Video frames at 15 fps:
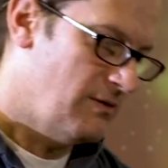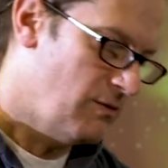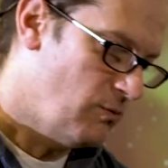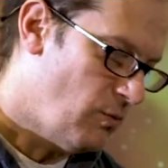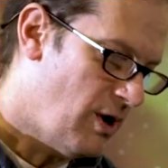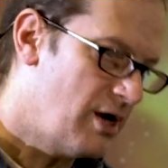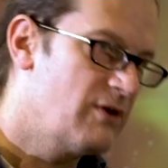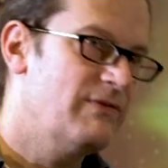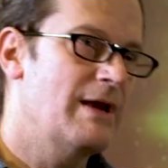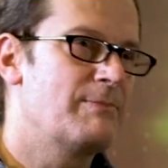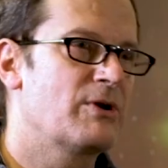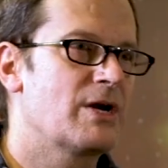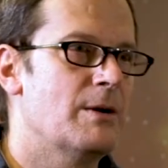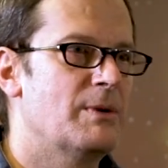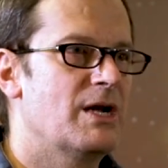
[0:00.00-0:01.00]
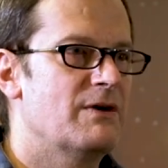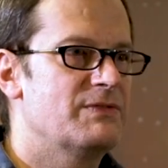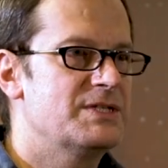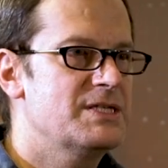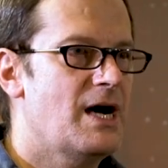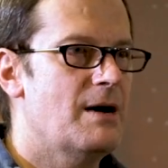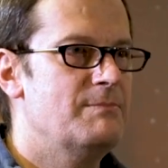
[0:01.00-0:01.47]
water vapor coming off
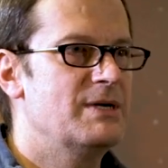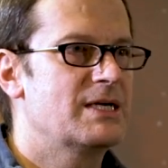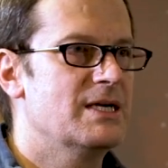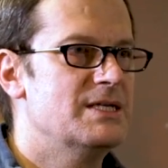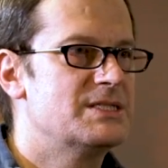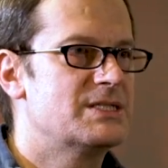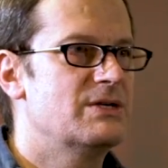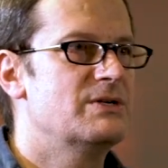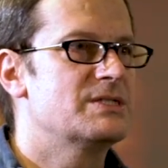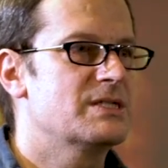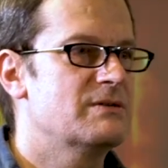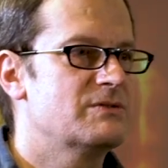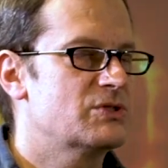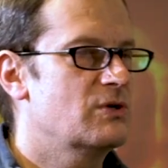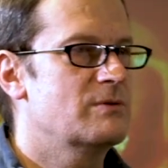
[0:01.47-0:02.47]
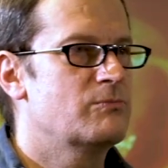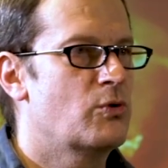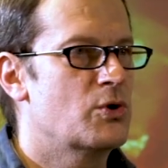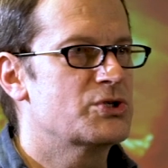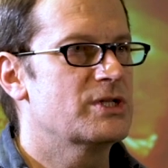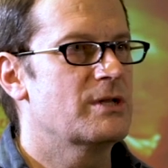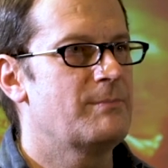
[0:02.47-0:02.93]
the top because there's a certain
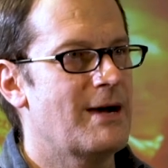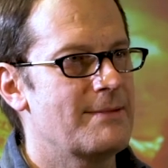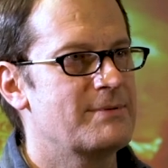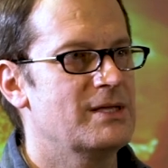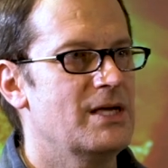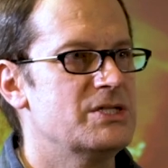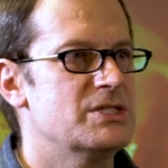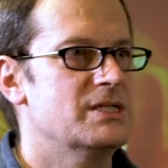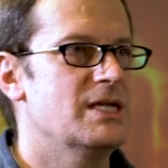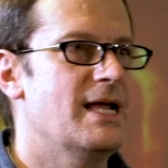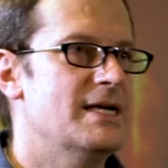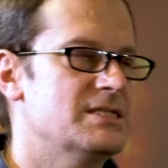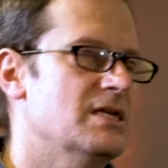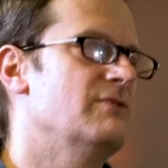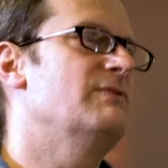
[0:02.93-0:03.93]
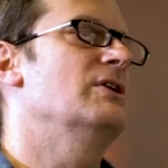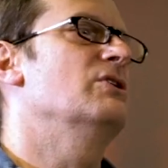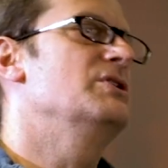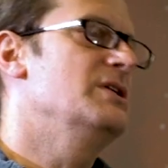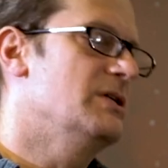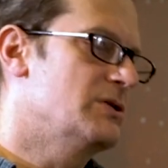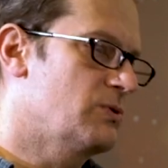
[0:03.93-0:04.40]
portion of the population that has enough
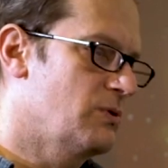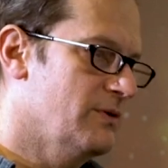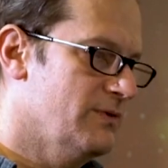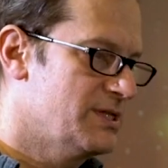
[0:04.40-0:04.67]
energy to sort of